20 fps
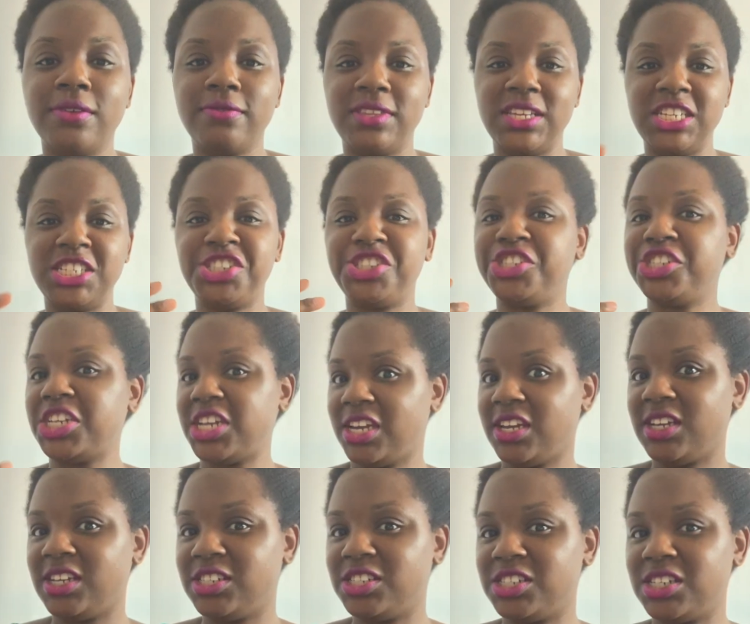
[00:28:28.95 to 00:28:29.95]
of these
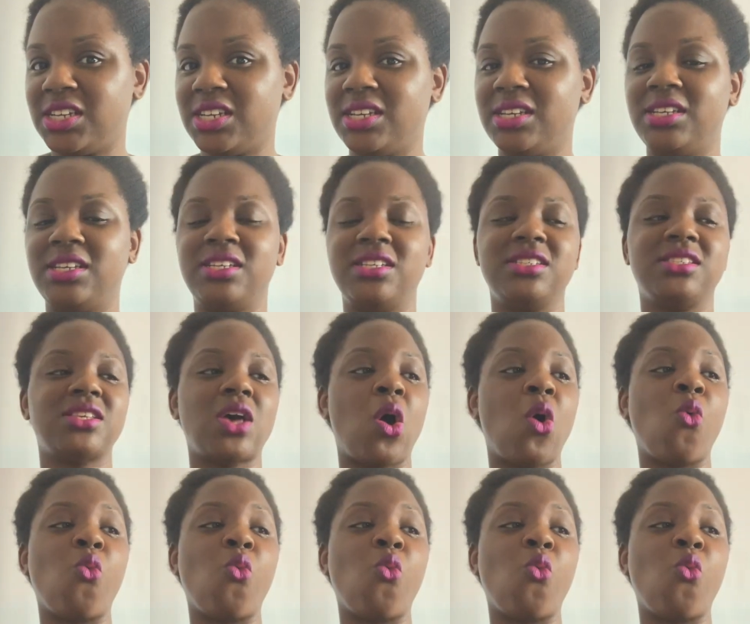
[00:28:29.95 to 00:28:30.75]
changes